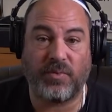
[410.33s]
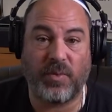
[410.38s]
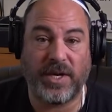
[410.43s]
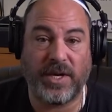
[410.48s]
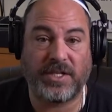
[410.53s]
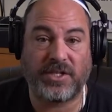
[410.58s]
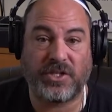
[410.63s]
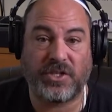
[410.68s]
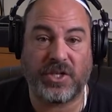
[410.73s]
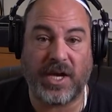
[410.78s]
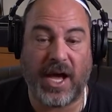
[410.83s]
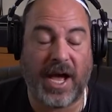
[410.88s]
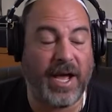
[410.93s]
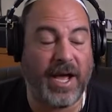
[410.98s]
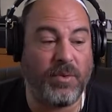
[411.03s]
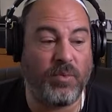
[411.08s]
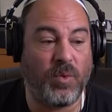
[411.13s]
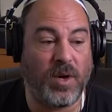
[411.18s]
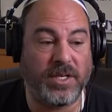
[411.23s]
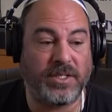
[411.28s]
which
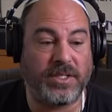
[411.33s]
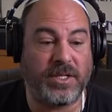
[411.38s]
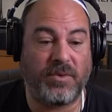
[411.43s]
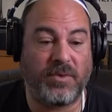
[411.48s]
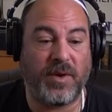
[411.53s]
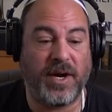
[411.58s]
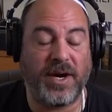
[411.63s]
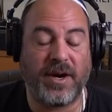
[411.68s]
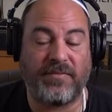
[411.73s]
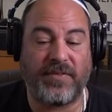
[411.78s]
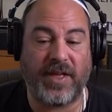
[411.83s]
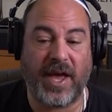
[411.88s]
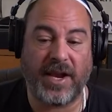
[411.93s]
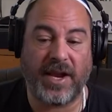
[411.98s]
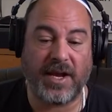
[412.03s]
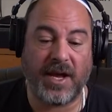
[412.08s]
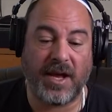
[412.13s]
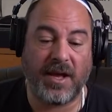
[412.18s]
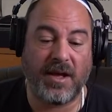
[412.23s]
I wasn't aware of that.